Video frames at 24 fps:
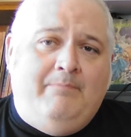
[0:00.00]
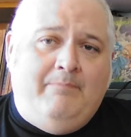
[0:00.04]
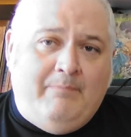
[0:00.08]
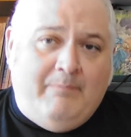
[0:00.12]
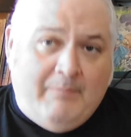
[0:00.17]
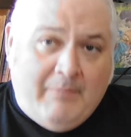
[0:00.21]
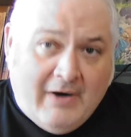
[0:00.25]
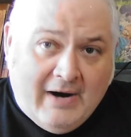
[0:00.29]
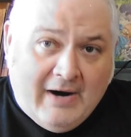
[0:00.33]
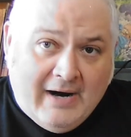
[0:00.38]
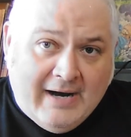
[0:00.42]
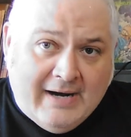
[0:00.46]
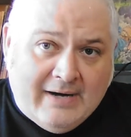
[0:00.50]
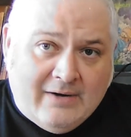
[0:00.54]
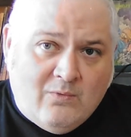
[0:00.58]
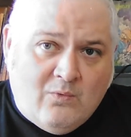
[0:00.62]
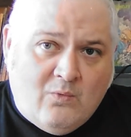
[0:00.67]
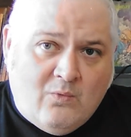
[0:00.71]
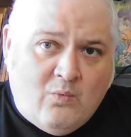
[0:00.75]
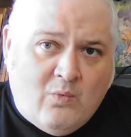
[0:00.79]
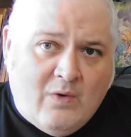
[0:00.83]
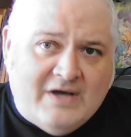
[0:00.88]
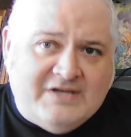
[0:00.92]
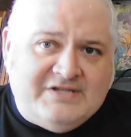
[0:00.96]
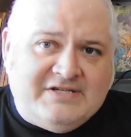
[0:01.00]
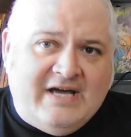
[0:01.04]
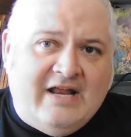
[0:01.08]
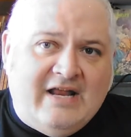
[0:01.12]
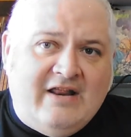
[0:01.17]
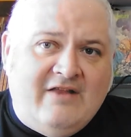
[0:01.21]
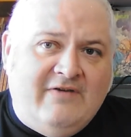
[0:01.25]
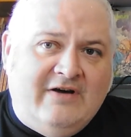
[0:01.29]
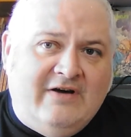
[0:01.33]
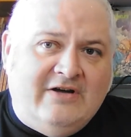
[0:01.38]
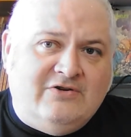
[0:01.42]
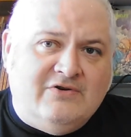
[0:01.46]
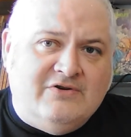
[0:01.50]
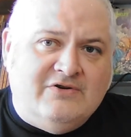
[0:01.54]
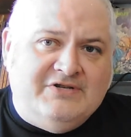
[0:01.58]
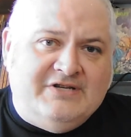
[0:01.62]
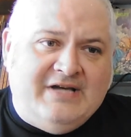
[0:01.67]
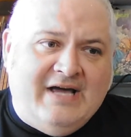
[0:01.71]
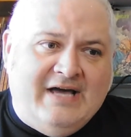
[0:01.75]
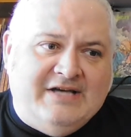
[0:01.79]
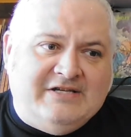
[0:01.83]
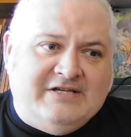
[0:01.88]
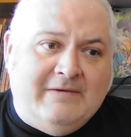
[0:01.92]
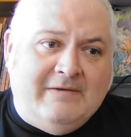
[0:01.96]
But Westgate Adventures
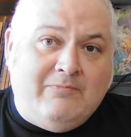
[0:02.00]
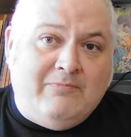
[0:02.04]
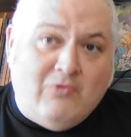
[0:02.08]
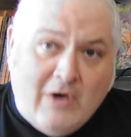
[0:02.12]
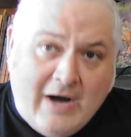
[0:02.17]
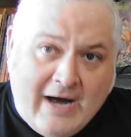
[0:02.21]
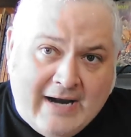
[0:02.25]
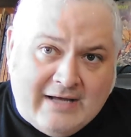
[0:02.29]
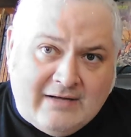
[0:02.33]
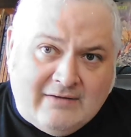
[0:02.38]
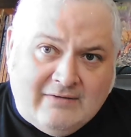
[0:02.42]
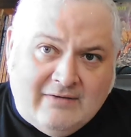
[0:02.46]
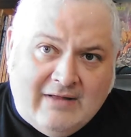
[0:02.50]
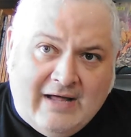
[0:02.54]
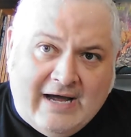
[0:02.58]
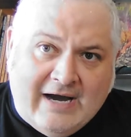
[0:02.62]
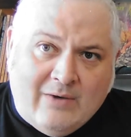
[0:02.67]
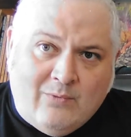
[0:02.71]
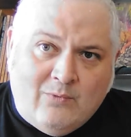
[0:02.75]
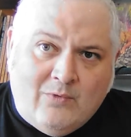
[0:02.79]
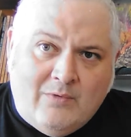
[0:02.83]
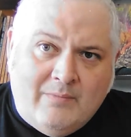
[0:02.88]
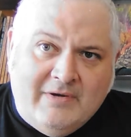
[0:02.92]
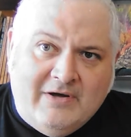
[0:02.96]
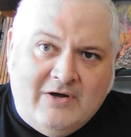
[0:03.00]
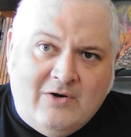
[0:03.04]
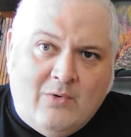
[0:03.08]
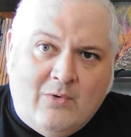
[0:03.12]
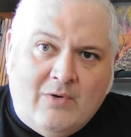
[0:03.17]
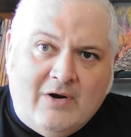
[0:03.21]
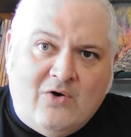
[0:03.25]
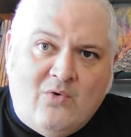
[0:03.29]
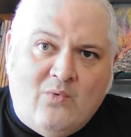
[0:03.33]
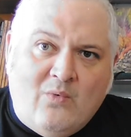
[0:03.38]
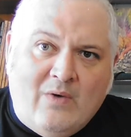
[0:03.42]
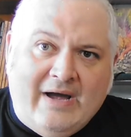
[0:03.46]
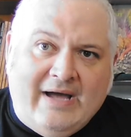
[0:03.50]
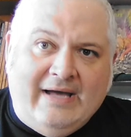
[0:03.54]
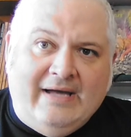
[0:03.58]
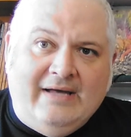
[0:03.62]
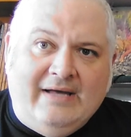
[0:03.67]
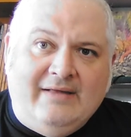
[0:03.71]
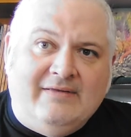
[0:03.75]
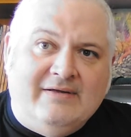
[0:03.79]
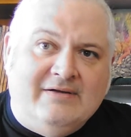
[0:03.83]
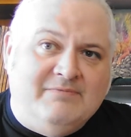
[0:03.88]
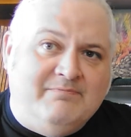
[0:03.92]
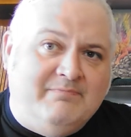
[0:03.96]
as a product line will be going away.
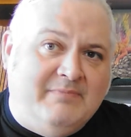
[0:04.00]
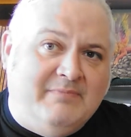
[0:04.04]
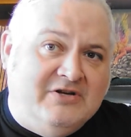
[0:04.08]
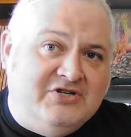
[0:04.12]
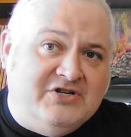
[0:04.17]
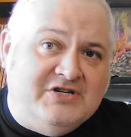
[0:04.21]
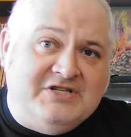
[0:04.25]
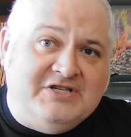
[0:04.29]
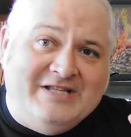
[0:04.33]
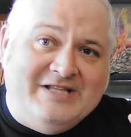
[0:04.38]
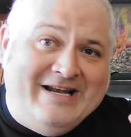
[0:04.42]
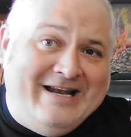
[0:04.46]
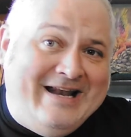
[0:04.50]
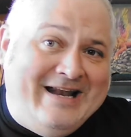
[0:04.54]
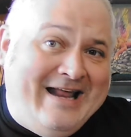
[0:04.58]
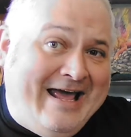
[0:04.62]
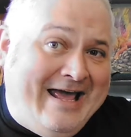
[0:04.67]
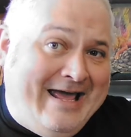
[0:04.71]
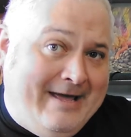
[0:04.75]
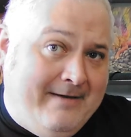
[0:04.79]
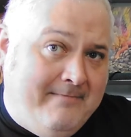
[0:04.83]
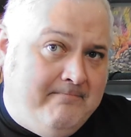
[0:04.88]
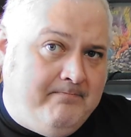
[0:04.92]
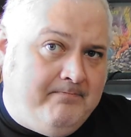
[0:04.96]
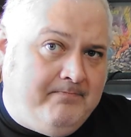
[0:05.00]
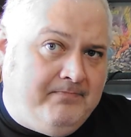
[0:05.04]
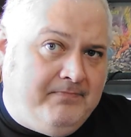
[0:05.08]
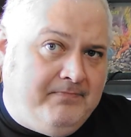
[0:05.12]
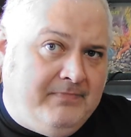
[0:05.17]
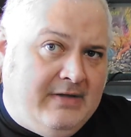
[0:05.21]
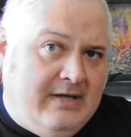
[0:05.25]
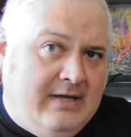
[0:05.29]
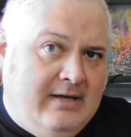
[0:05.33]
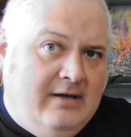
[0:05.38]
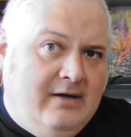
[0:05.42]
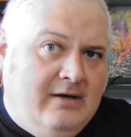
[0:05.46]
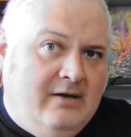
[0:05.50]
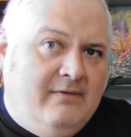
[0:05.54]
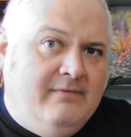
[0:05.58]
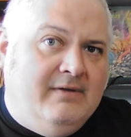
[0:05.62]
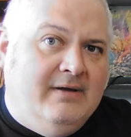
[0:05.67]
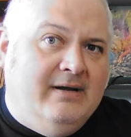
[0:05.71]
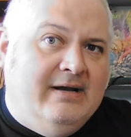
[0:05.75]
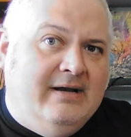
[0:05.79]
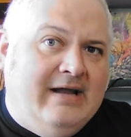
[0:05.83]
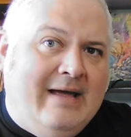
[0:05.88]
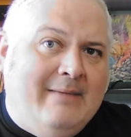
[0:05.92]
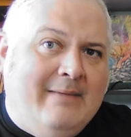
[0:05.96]
But just the name
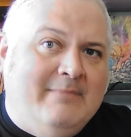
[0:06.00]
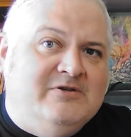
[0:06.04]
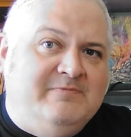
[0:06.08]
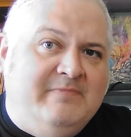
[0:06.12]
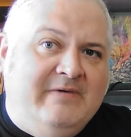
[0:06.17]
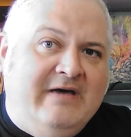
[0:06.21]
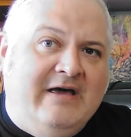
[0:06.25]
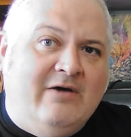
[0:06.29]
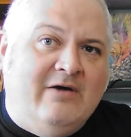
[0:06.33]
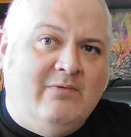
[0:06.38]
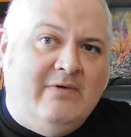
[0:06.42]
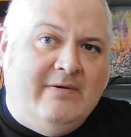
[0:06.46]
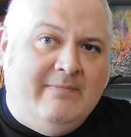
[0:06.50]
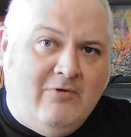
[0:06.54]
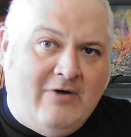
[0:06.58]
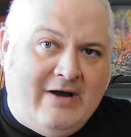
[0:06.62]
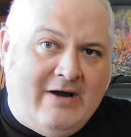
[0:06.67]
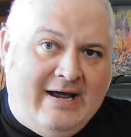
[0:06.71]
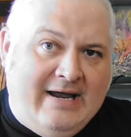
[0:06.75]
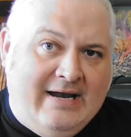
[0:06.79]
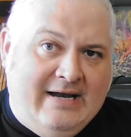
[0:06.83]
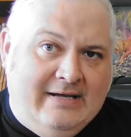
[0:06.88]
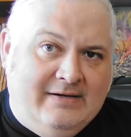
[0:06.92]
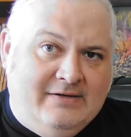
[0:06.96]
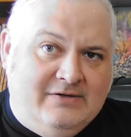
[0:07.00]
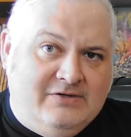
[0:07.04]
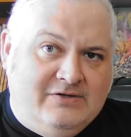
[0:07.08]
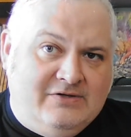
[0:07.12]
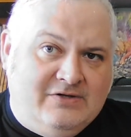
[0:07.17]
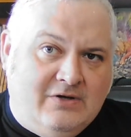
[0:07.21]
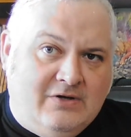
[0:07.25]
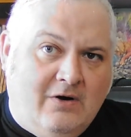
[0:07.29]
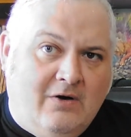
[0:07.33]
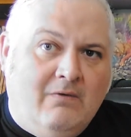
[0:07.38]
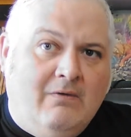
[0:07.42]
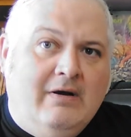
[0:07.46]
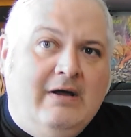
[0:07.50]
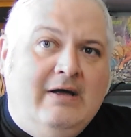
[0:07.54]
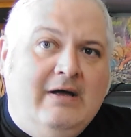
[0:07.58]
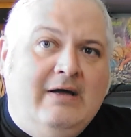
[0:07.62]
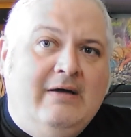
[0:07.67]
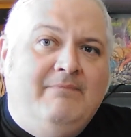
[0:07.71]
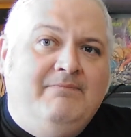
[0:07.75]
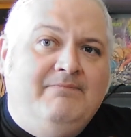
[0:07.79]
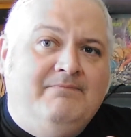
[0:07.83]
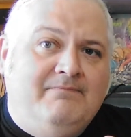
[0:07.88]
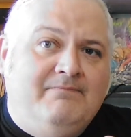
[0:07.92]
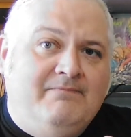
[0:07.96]
is being rebranded. So
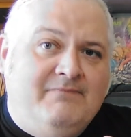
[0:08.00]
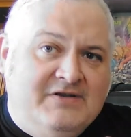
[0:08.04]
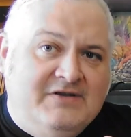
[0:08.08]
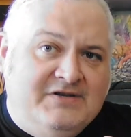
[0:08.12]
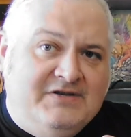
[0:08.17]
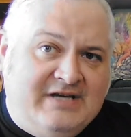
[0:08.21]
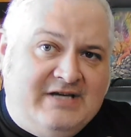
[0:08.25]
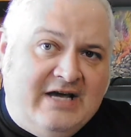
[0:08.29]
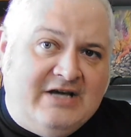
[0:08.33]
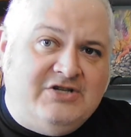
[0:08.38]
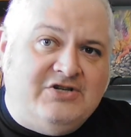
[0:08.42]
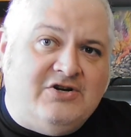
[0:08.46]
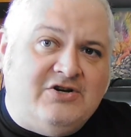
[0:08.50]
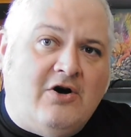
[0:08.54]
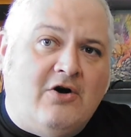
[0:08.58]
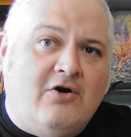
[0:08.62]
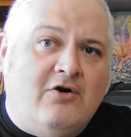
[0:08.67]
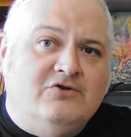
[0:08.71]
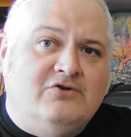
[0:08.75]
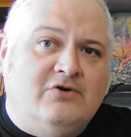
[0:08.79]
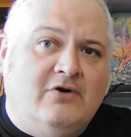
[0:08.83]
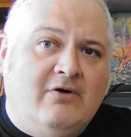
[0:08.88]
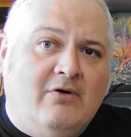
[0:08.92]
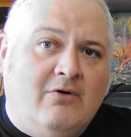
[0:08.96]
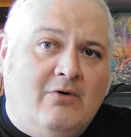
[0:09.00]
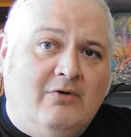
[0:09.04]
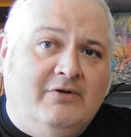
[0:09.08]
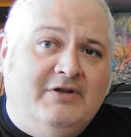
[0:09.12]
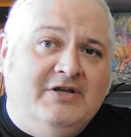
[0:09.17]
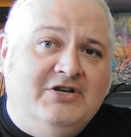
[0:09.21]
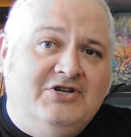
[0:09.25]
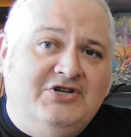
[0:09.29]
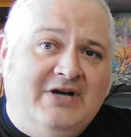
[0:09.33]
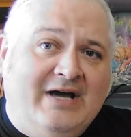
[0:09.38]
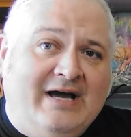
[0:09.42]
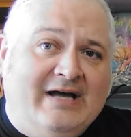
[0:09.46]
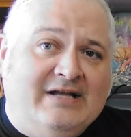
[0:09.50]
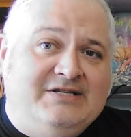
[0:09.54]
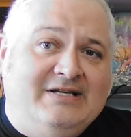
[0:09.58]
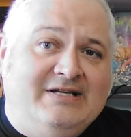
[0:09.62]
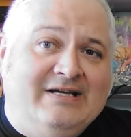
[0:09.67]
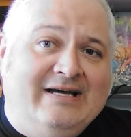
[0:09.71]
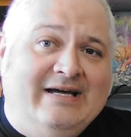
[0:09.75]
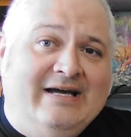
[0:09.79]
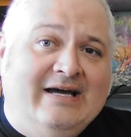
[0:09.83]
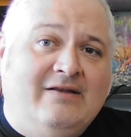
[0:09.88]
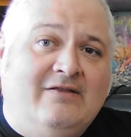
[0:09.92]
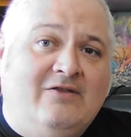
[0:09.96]
these Kickstarters are your only chance to
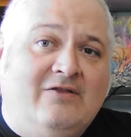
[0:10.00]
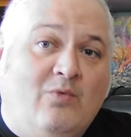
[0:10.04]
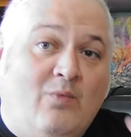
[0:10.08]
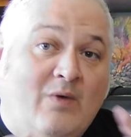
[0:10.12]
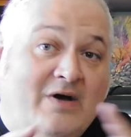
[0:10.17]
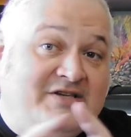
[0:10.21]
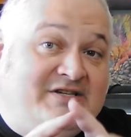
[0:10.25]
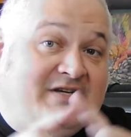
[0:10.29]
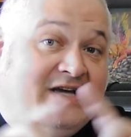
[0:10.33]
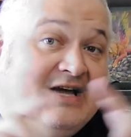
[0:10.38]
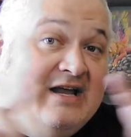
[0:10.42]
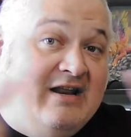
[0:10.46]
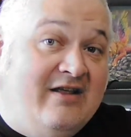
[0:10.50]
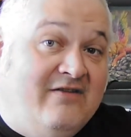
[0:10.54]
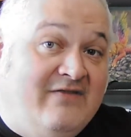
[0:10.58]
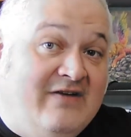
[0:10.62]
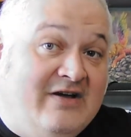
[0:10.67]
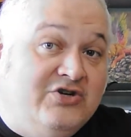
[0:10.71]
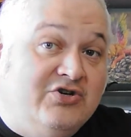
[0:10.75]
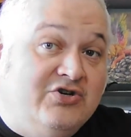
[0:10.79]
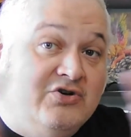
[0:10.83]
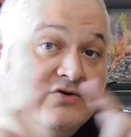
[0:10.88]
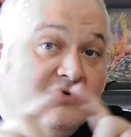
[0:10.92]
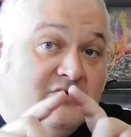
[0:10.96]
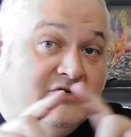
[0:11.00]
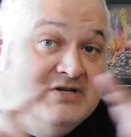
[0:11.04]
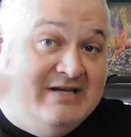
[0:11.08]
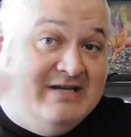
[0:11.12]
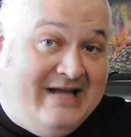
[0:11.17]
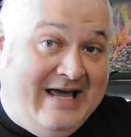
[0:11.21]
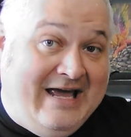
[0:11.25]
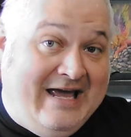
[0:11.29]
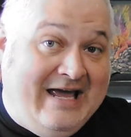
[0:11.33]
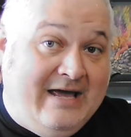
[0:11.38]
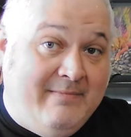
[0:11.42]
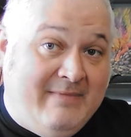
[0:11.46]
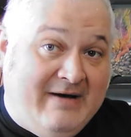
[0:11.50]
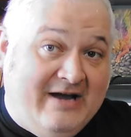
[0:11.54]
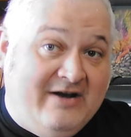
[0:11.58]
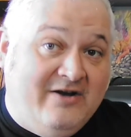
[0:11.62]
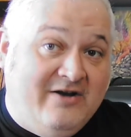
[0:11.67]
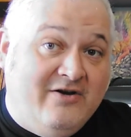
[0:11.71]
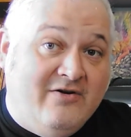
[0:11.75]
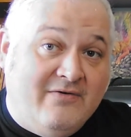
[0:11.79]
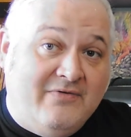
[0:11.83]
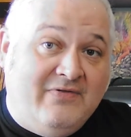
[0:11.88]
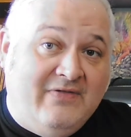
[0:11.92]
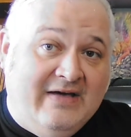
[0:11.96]
get the Westgate Adventures name on
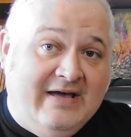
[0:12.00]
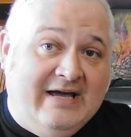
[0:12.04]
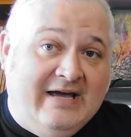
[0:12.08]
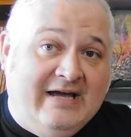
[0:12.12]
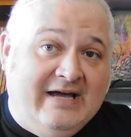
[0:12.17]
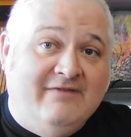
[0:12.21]
your thing.